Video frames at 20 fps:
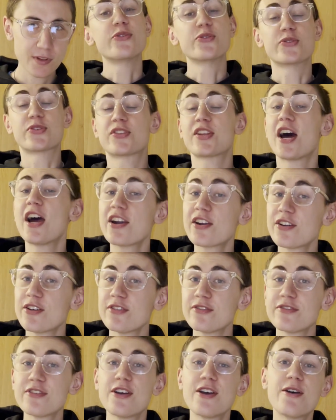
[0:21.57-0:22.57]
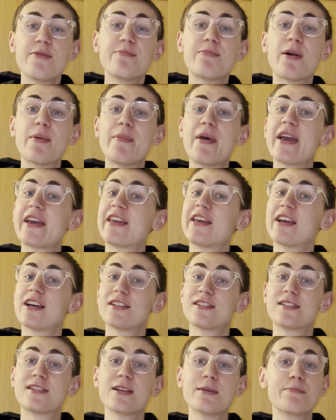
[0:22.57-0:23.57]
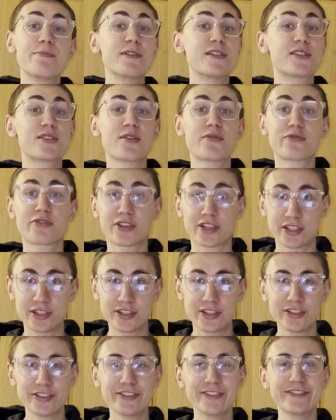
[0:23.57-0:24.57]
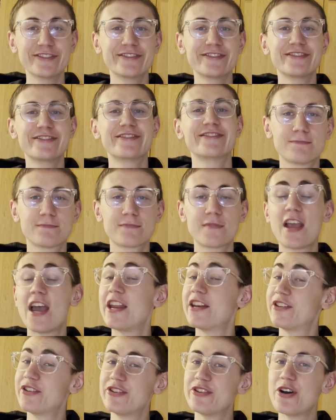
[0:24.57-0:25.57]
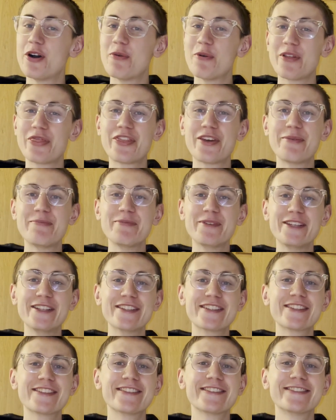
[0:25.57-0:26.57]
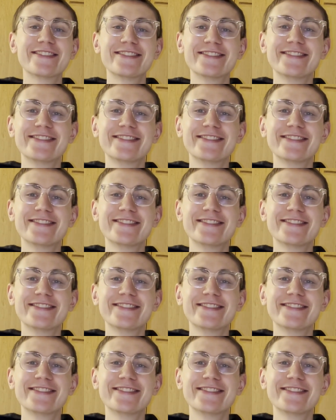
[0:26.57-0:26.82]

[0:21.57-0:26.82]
You start off by making a simple sofrito, and you know what that means.